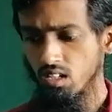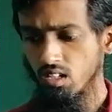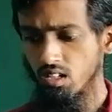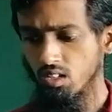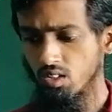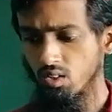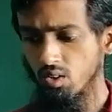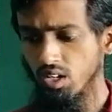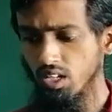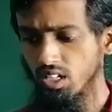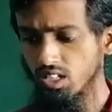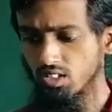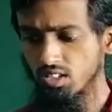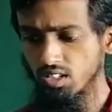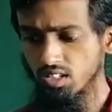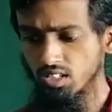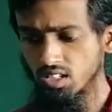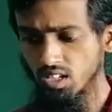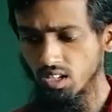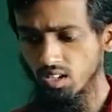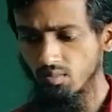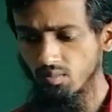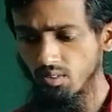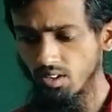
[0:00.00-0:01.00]
in today's
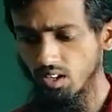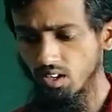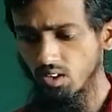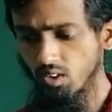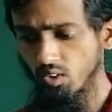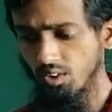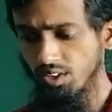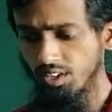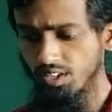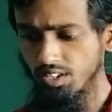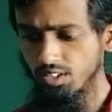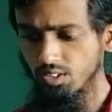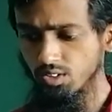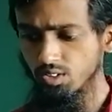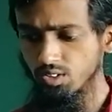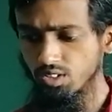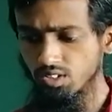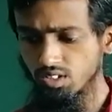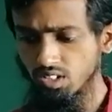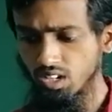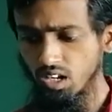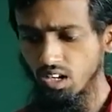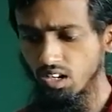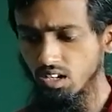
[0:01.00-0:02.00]
session we are going to
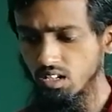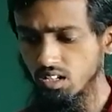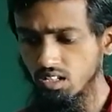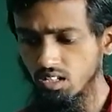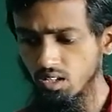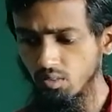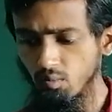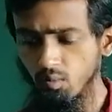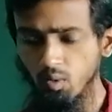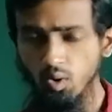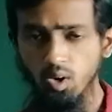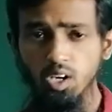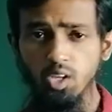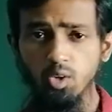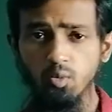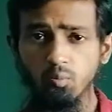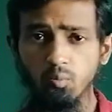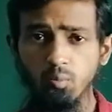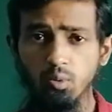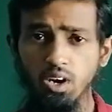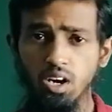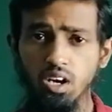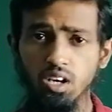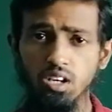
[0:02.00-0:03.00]
start the
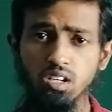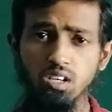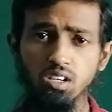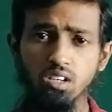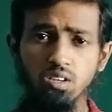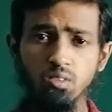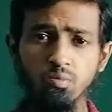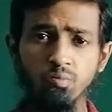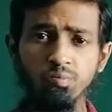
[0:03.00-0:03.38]
volume part